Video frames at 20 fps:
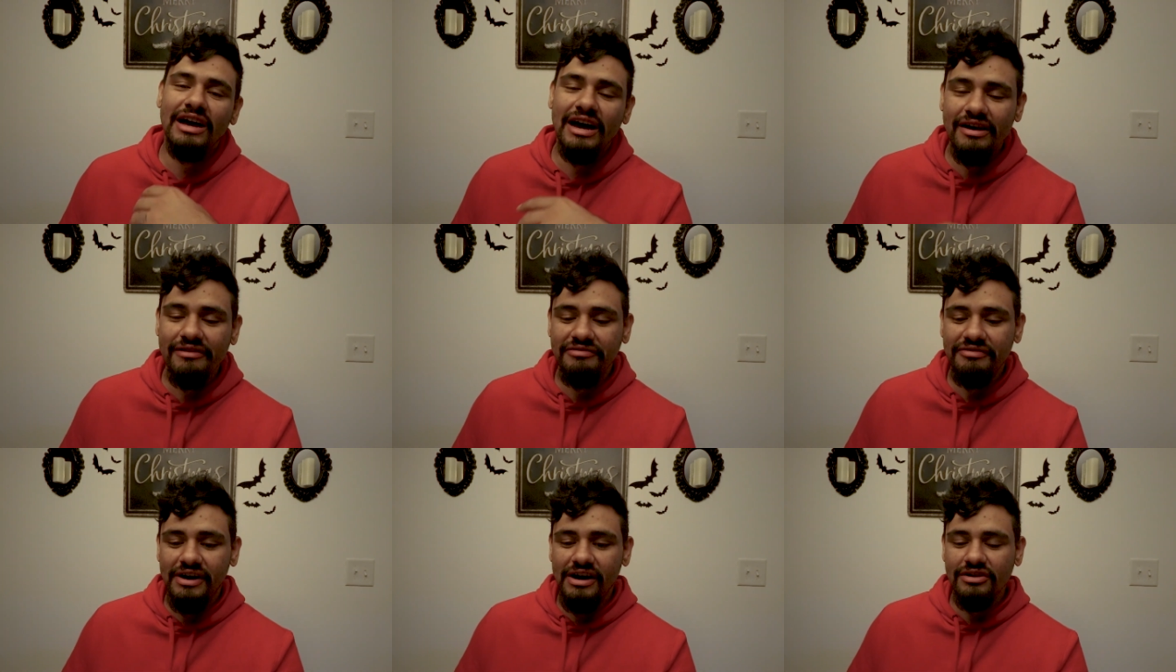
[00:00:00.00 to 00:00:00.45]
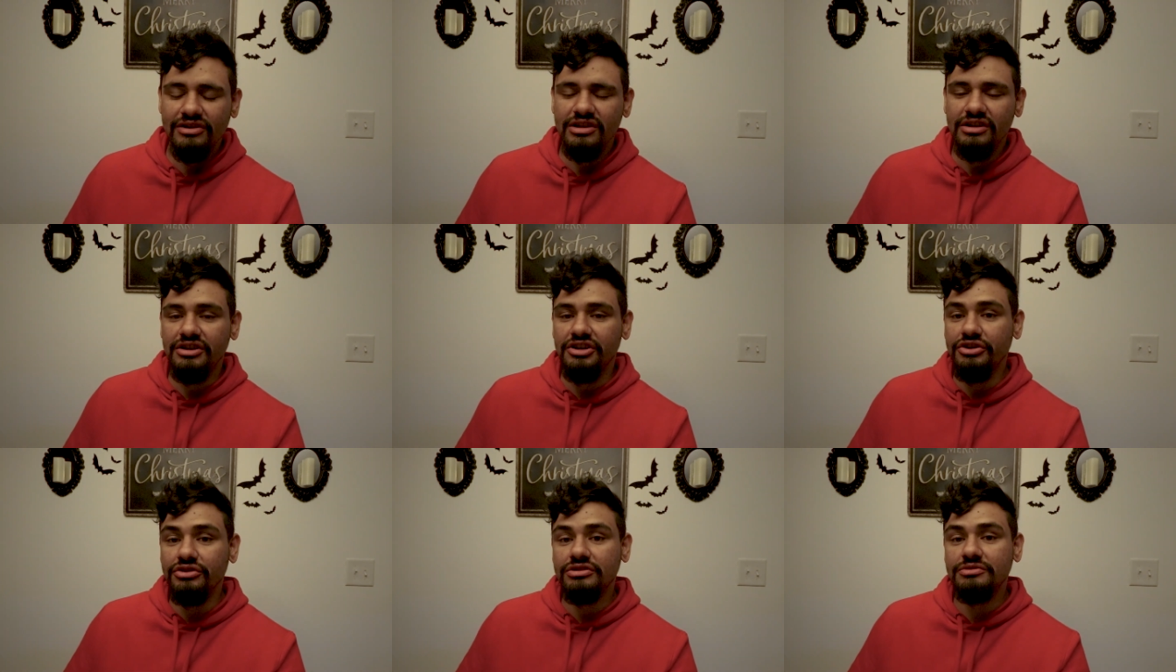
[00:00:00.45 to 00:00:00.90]
I found a
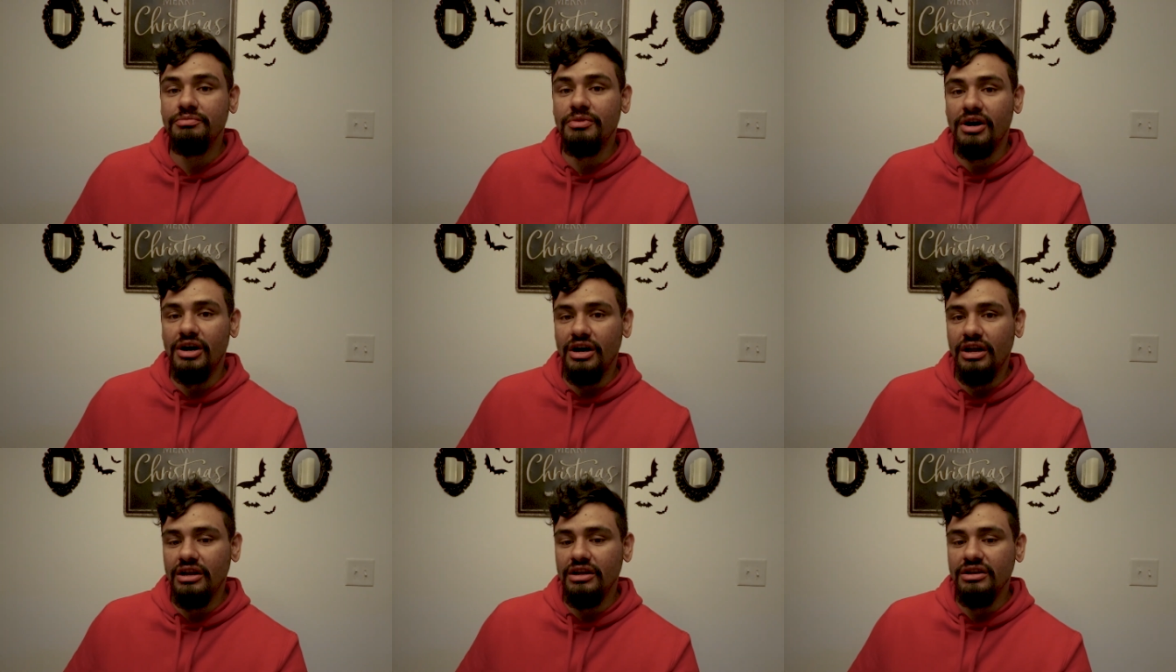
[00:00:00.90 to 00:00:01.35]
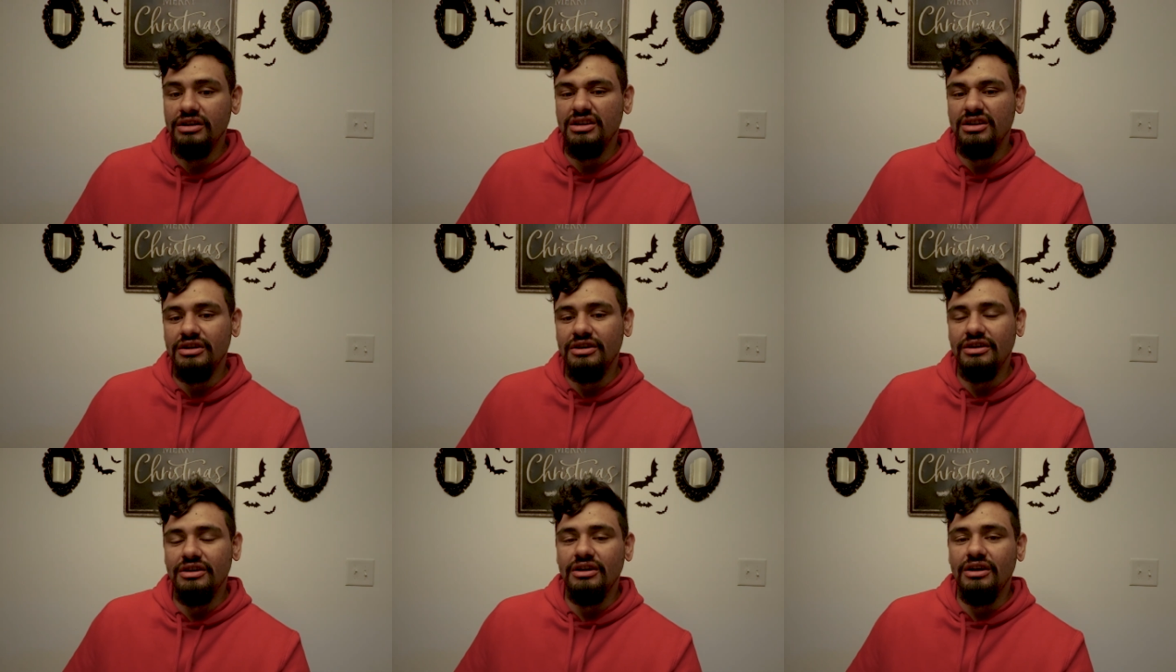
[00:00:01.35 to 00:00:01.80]
new spot
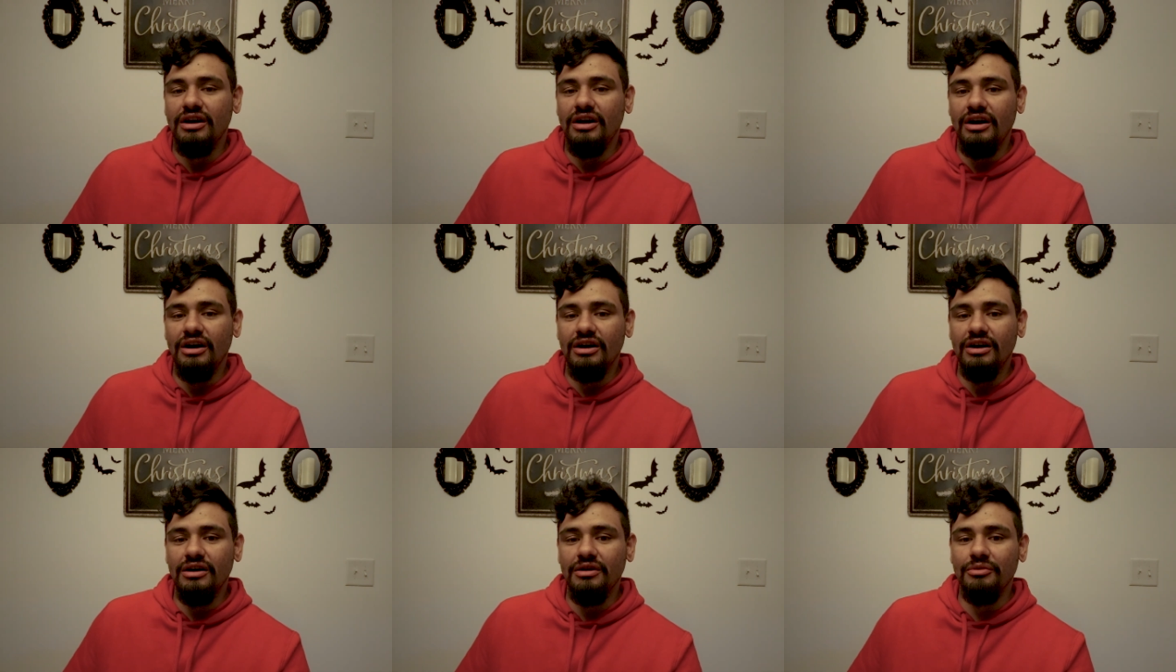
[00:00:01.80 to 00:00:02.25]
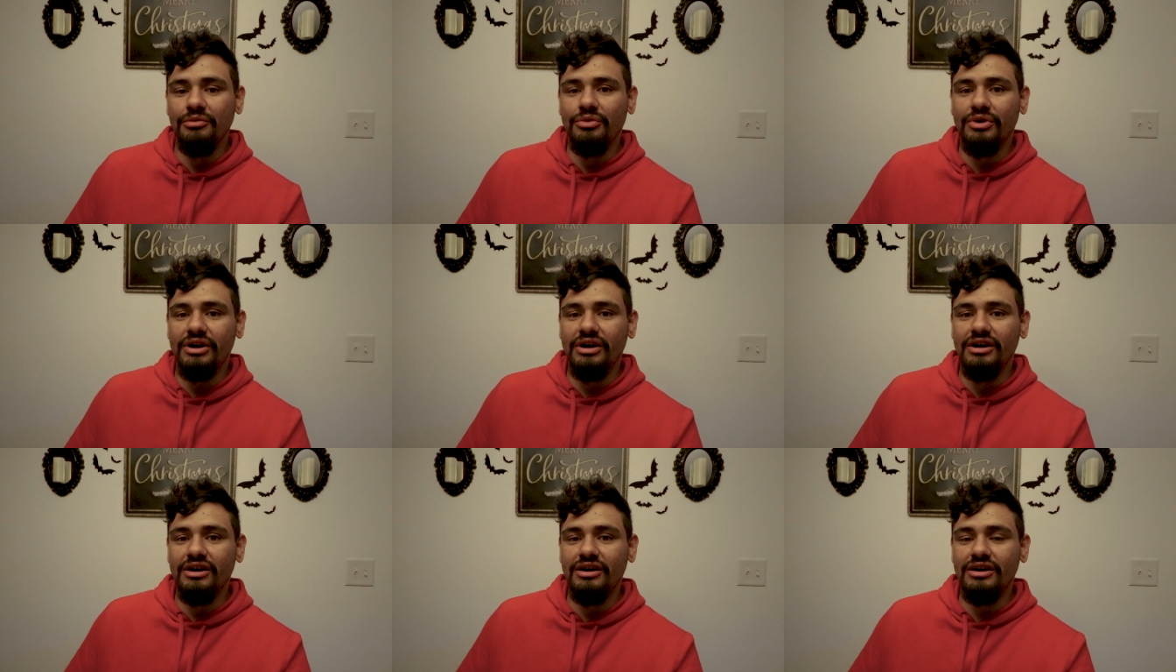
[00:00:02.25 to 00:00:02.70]

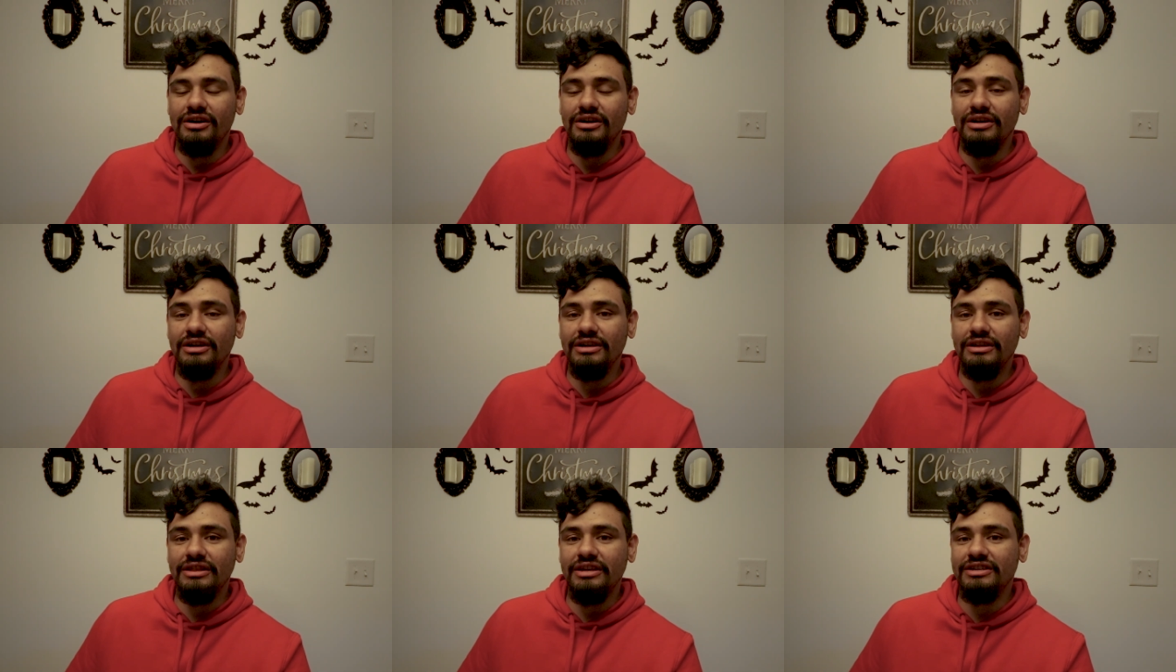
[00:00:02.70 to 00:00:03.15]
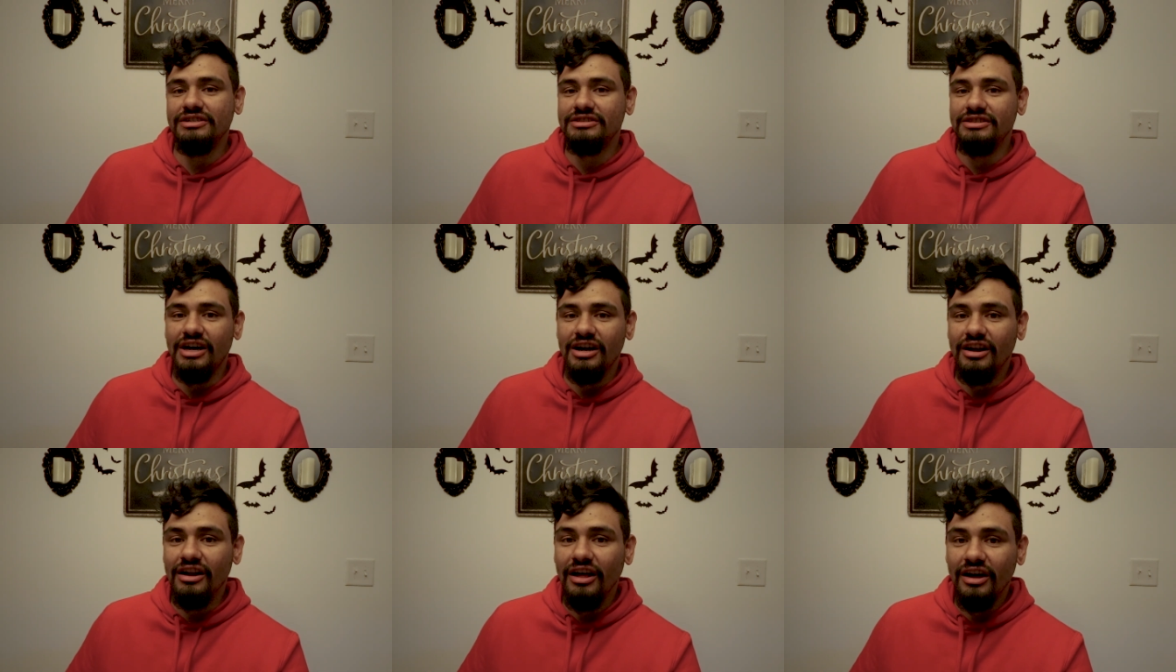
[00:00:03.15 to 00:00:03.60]
where there's
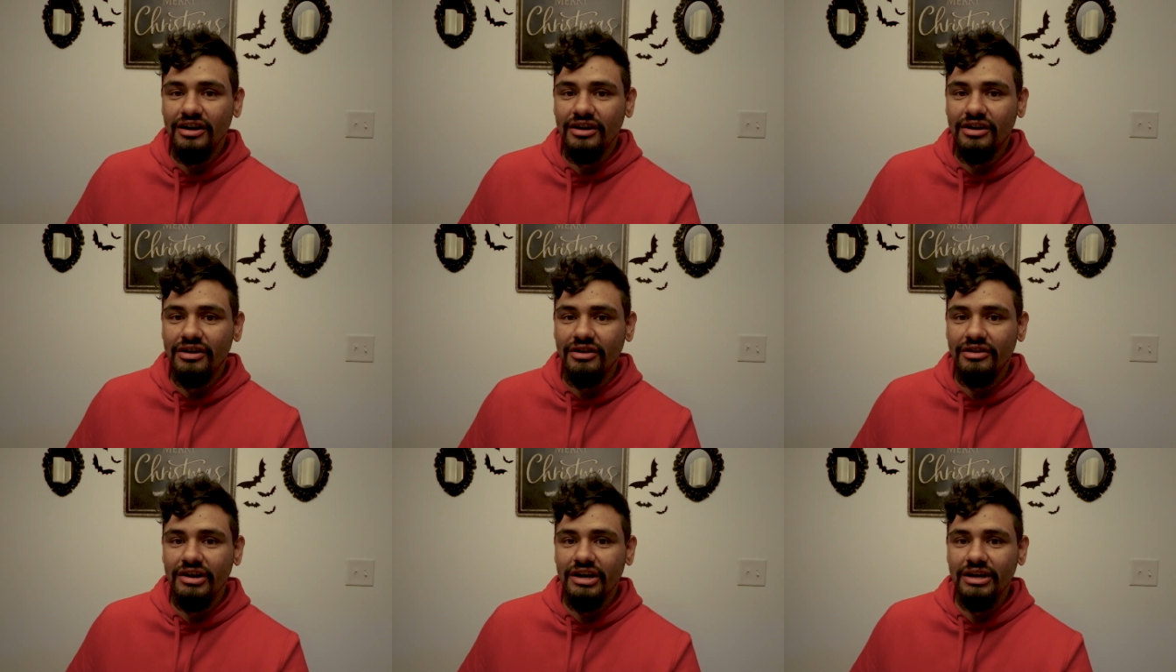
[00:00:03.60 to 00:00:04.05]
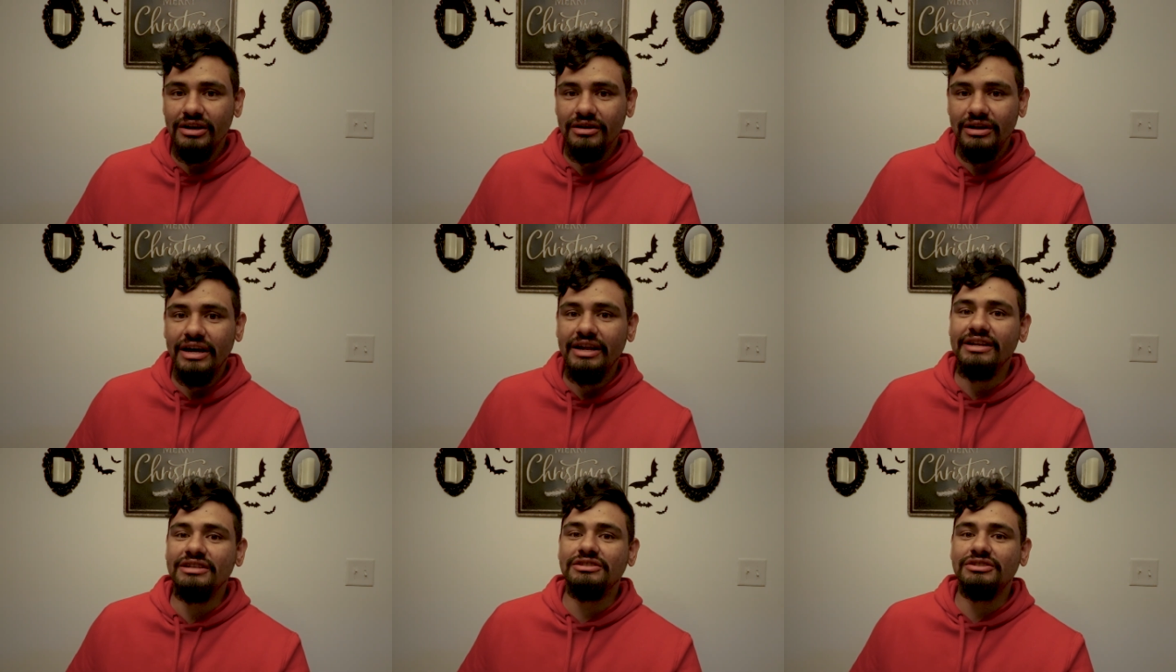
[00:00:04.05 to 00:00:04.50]
not a lot of current
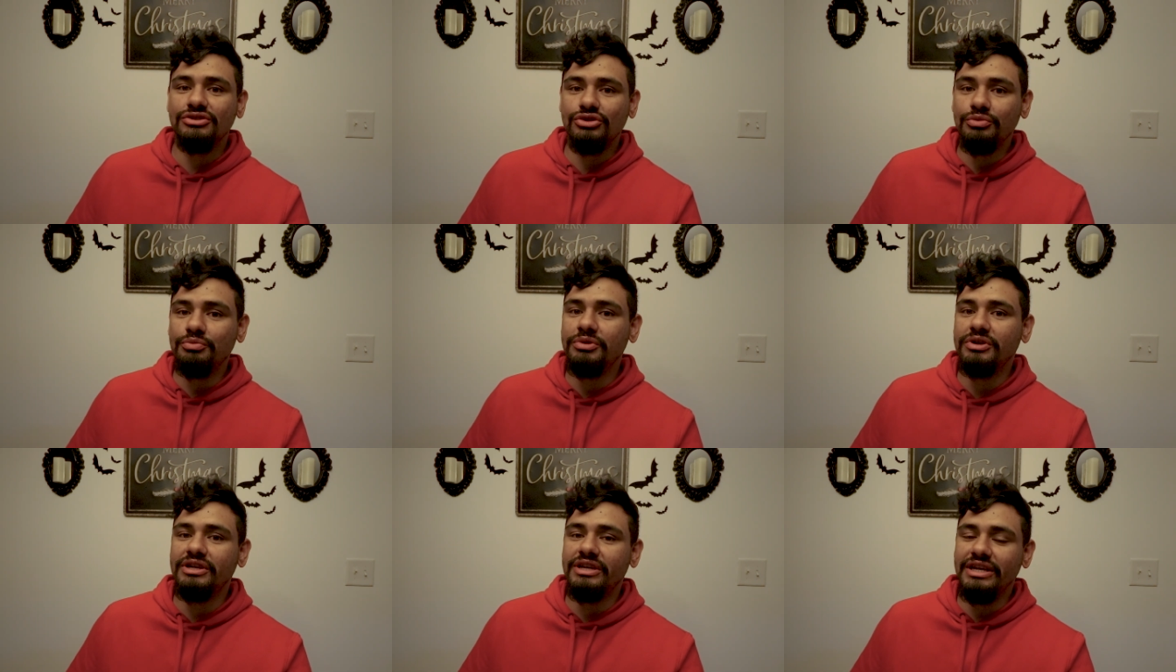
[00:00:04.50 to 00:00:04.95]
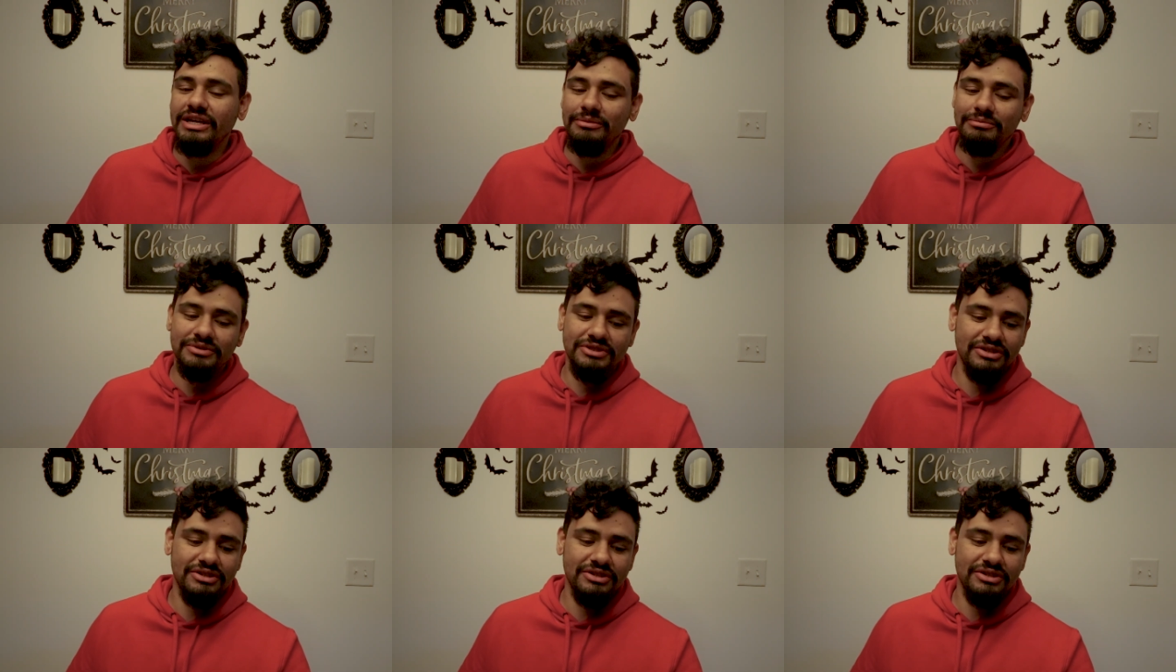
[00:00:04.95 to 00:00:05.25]
and it's super deep.